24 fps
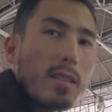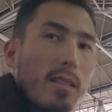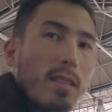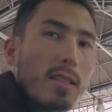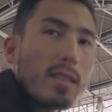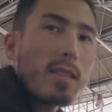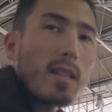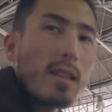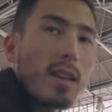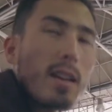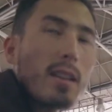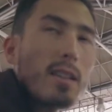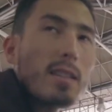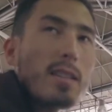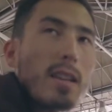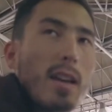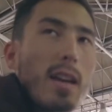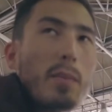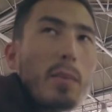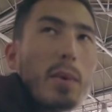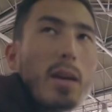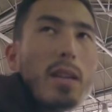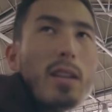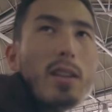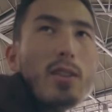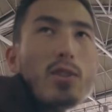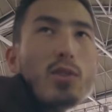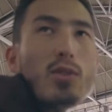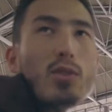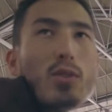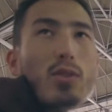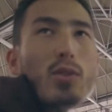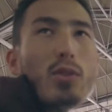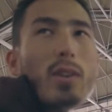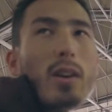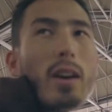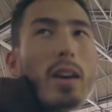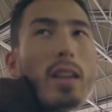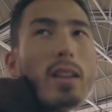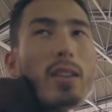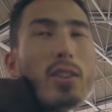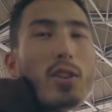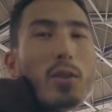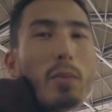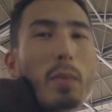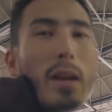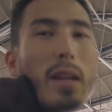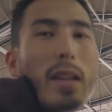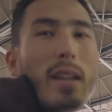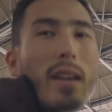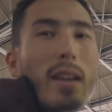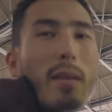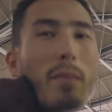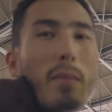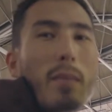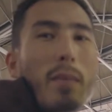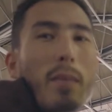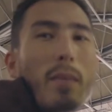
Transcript: is the second time I need to enter my name.